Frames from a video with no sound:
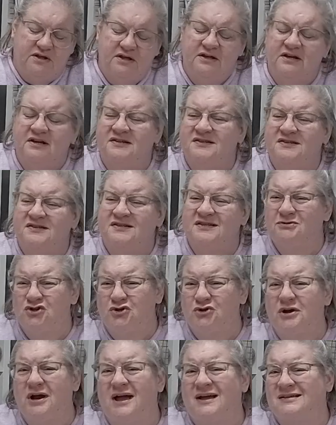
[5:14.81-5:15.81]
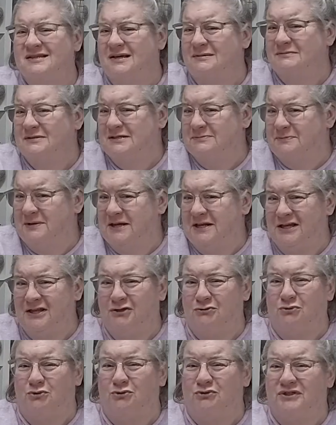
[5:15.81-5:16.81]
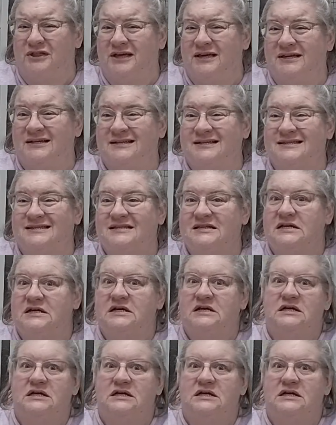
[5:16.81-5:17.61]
because I'm sure as I'm spinning through things,